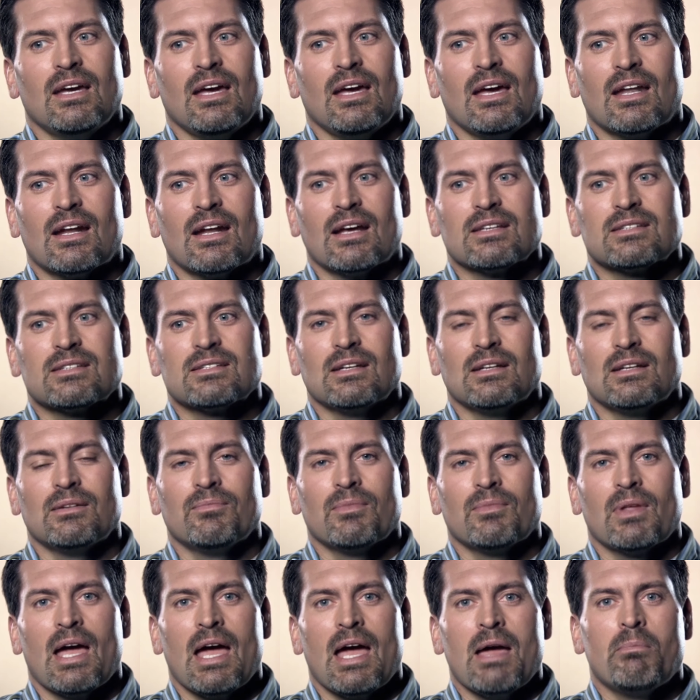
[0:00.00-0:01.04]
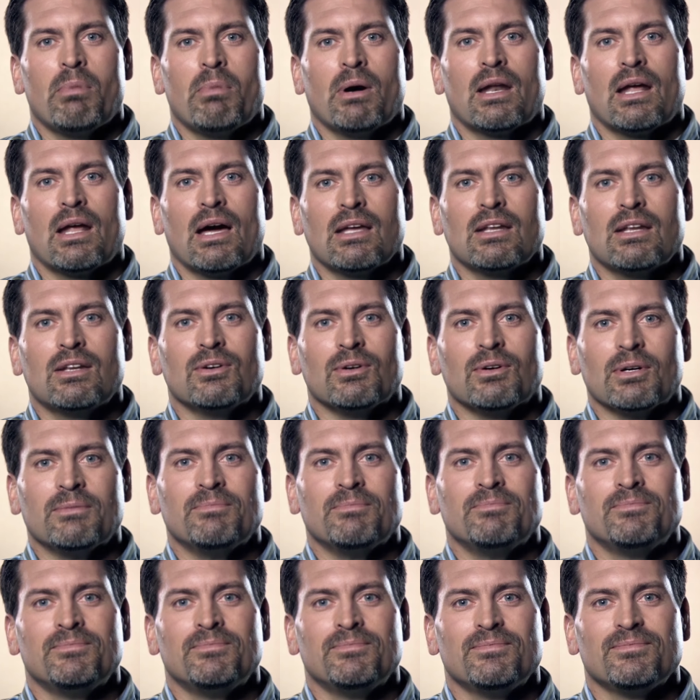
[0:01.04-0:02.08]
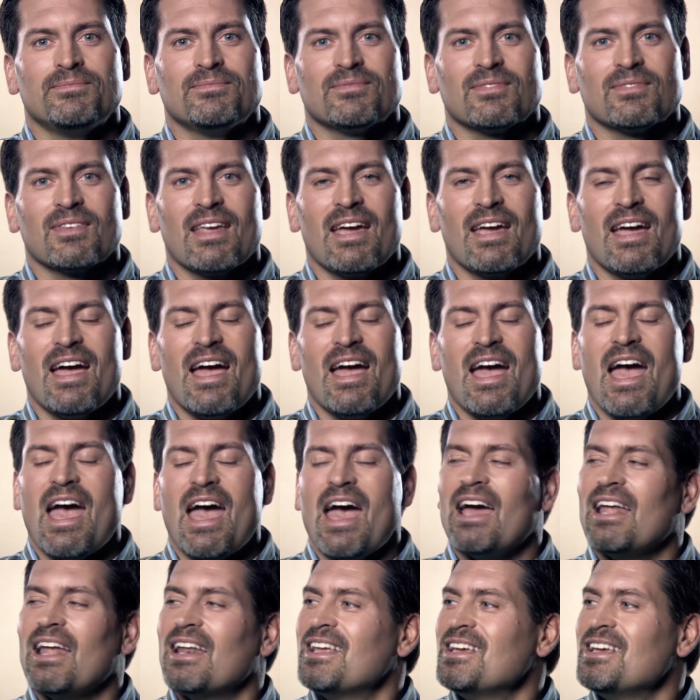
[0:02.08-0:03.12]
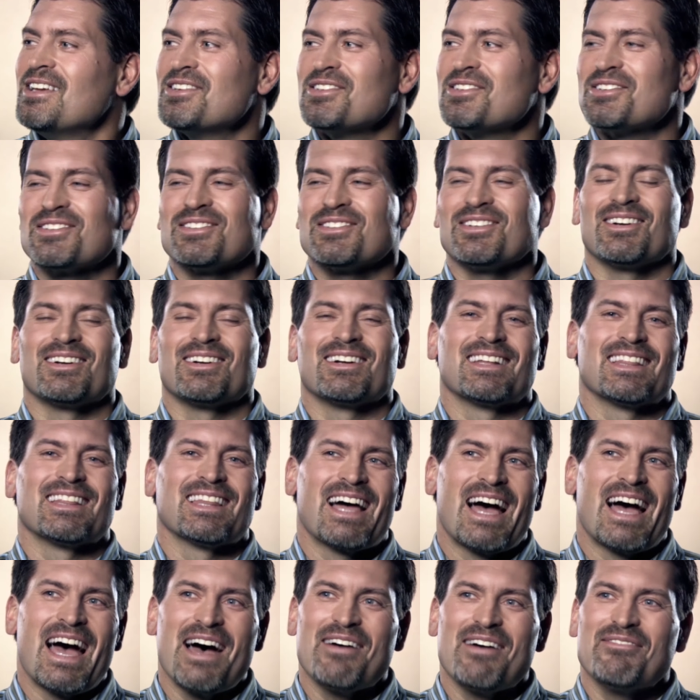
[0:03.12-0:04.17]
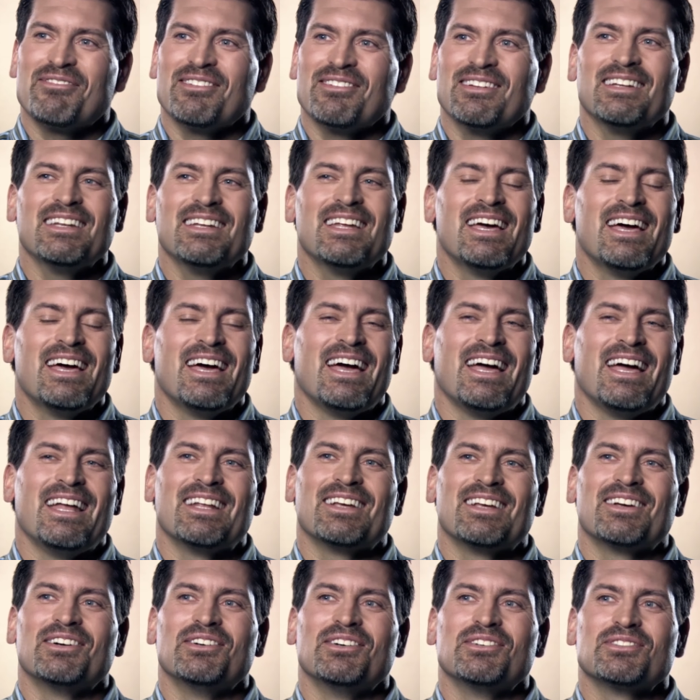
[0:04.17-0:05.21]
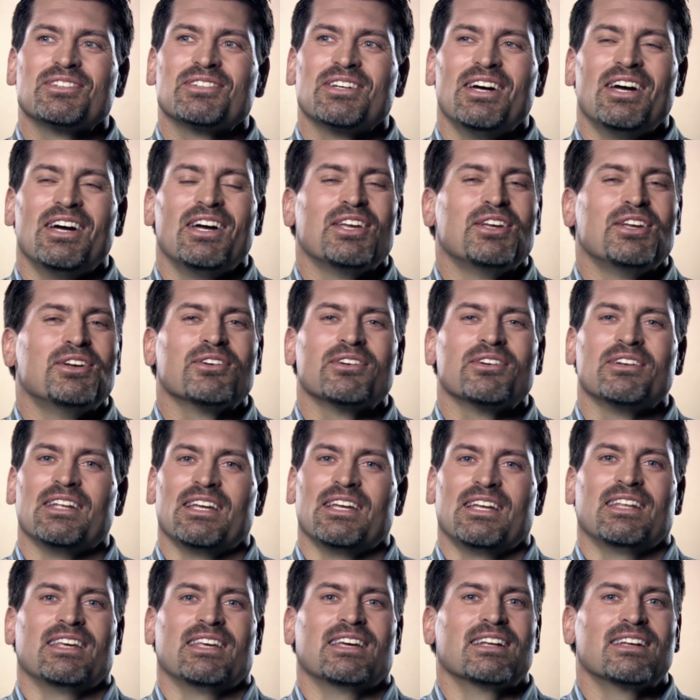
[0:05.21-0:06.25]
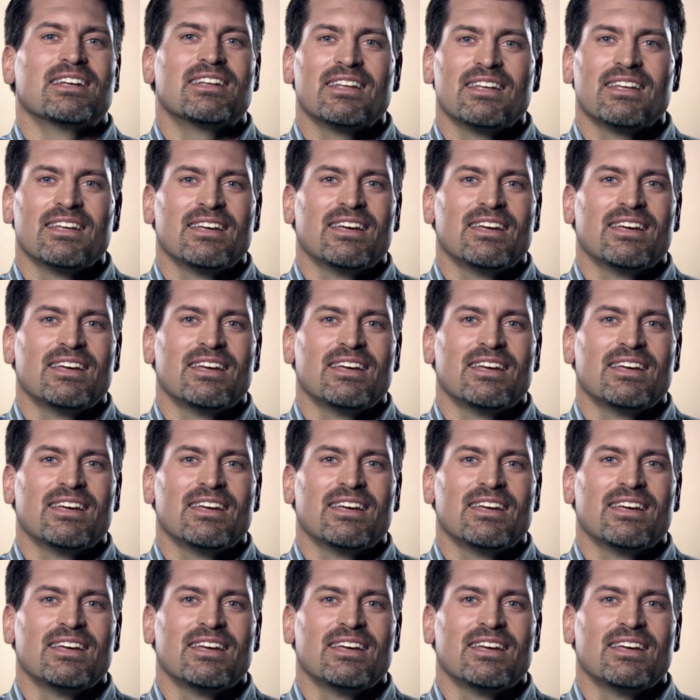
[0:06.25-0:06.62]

and I said, "Hey, bud, how you doing?" And he just started laughing, and he goes, "You're an idiot."